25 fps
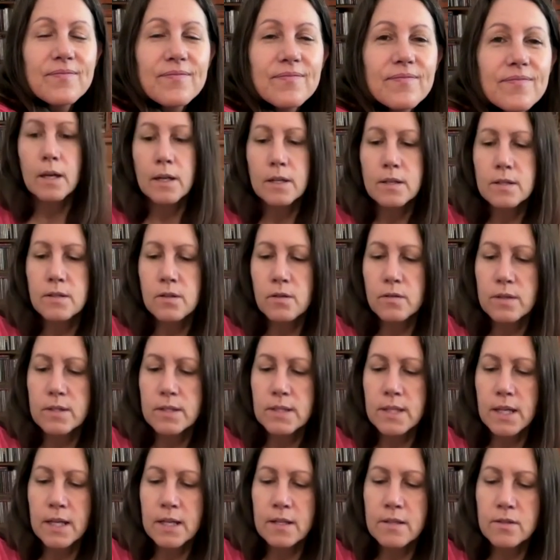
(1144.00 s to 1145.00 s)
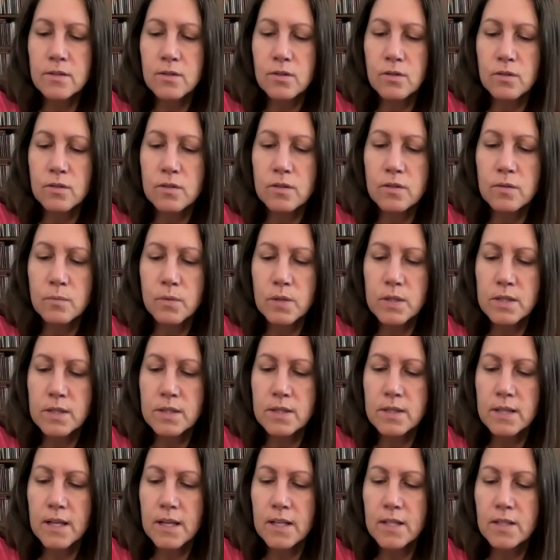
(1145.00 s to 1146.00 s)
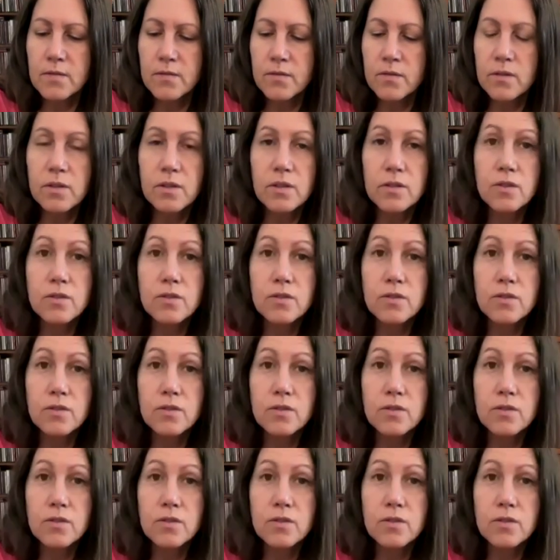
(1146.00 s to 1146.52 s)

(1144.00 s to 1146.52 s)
And so the TENS unit, which stands for